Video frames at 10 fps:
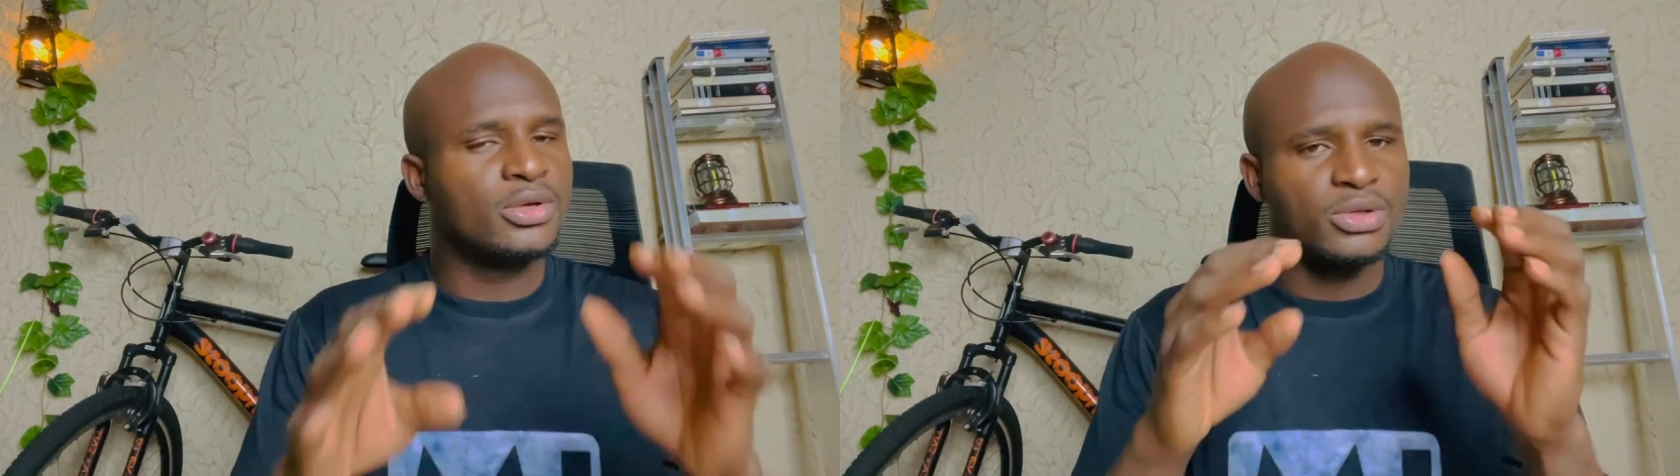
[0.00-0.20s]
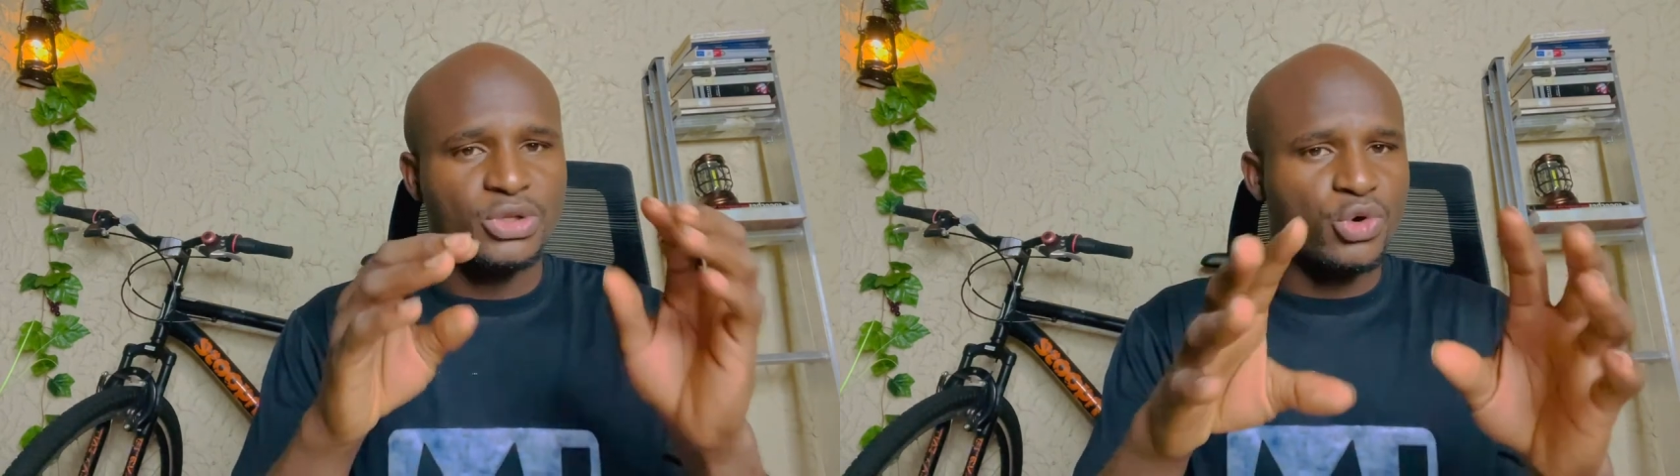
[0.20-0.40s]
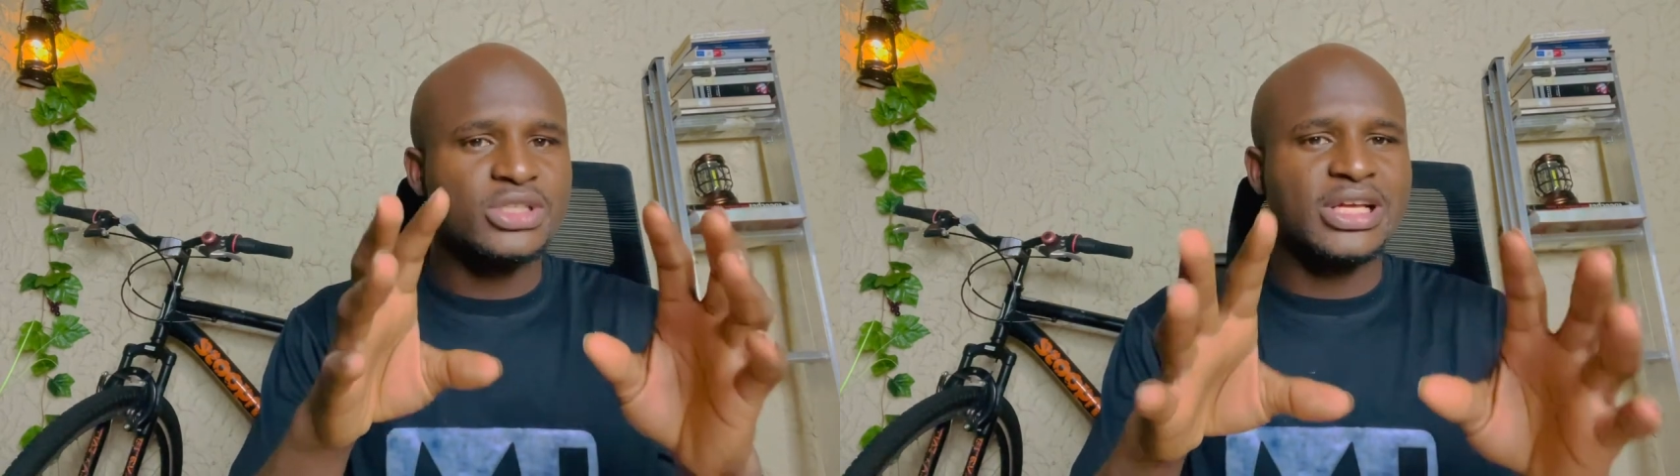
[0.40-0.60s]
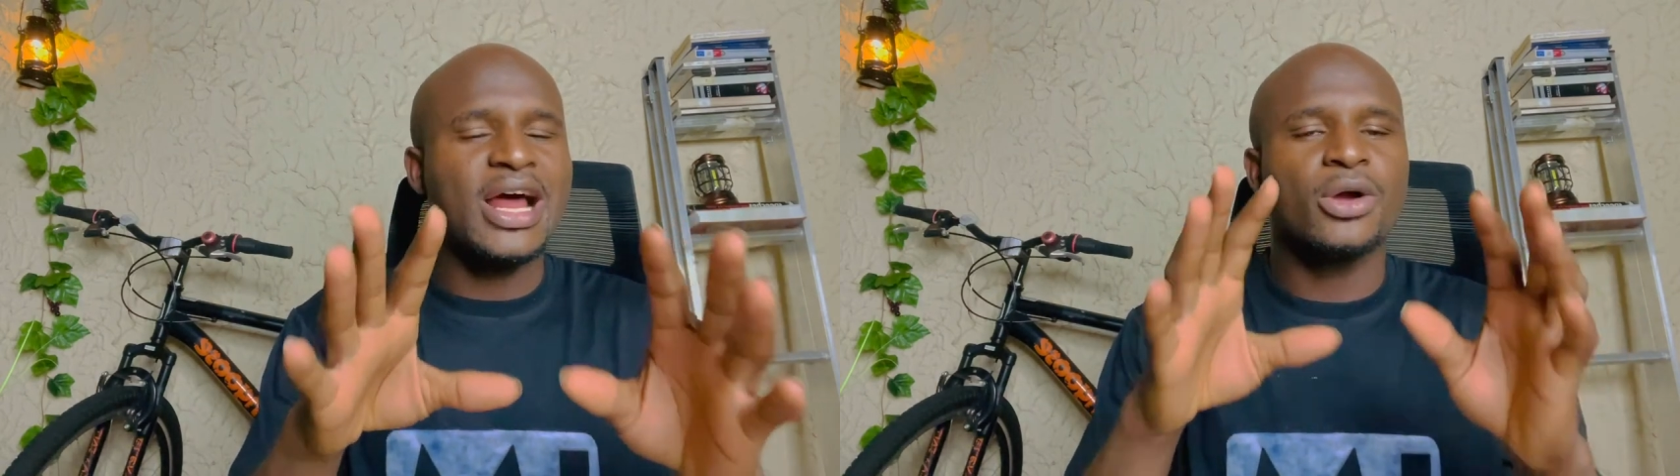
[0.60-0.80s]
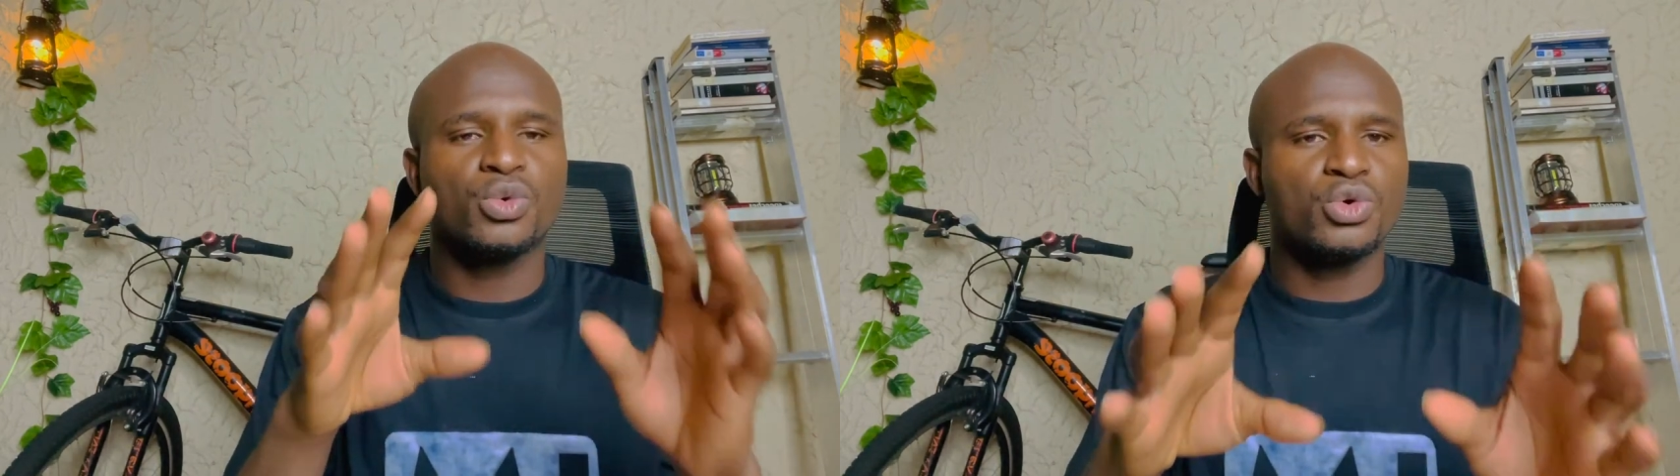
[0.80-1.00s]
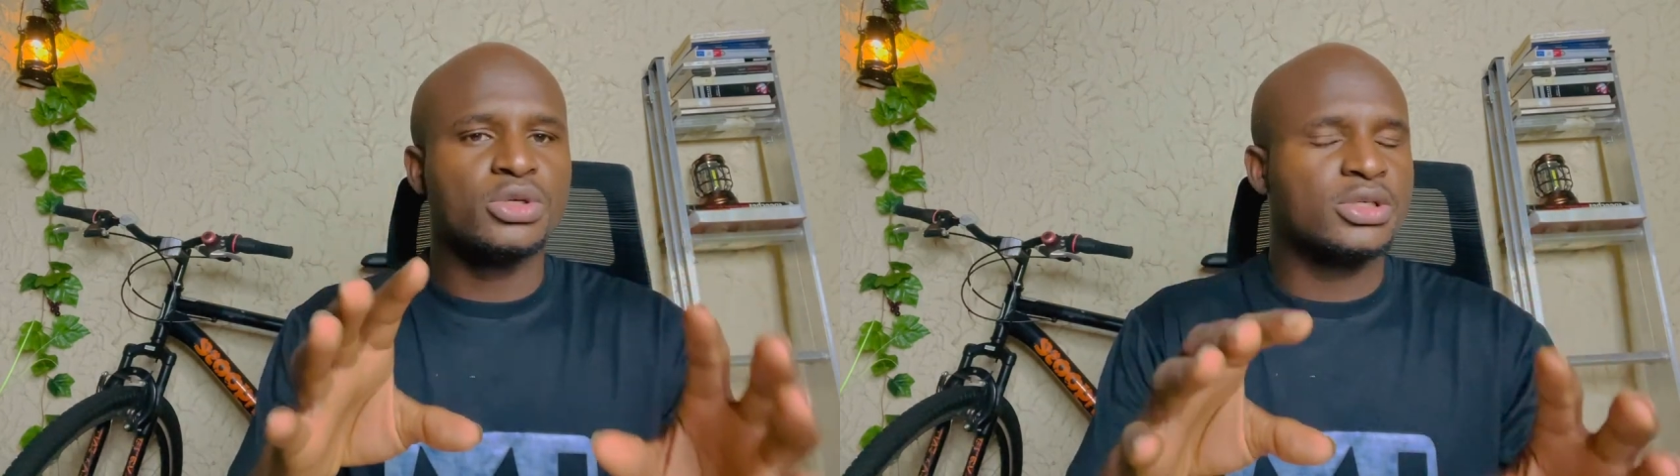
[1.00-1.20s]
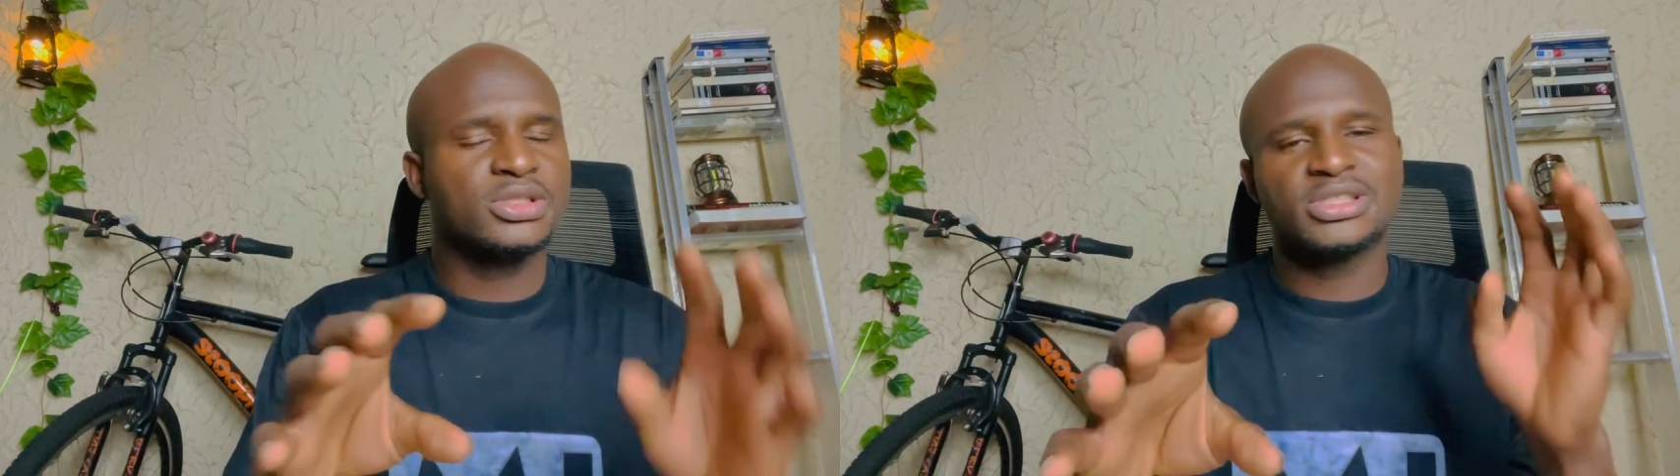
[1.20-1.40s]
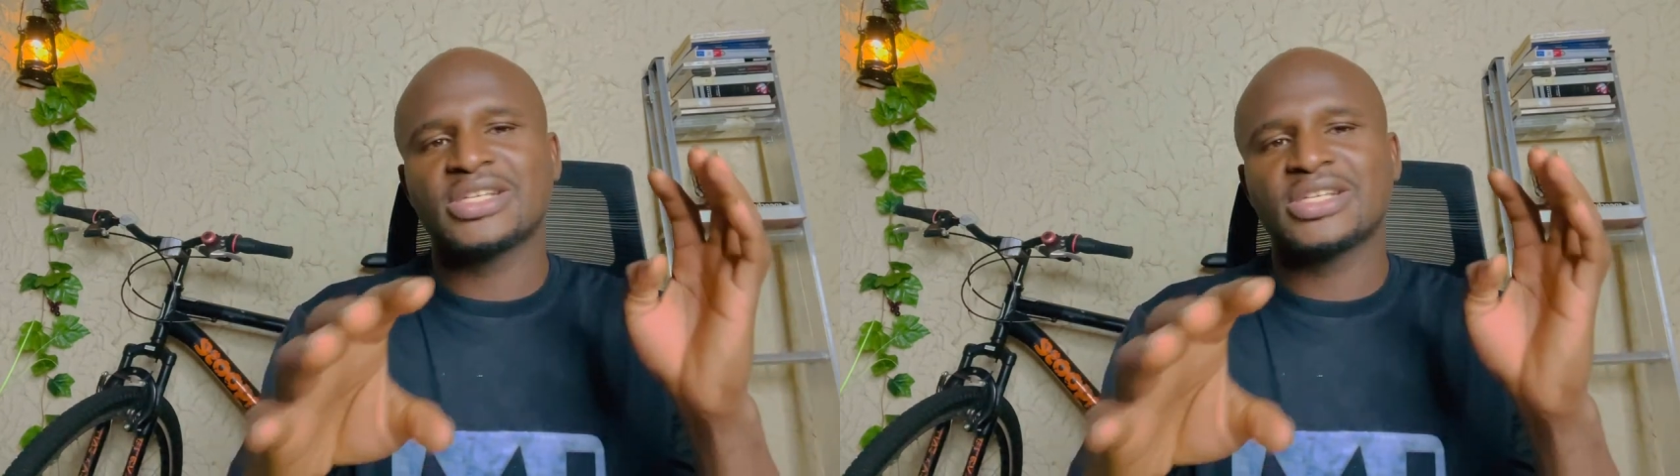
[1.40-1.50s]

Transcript: Those that are good,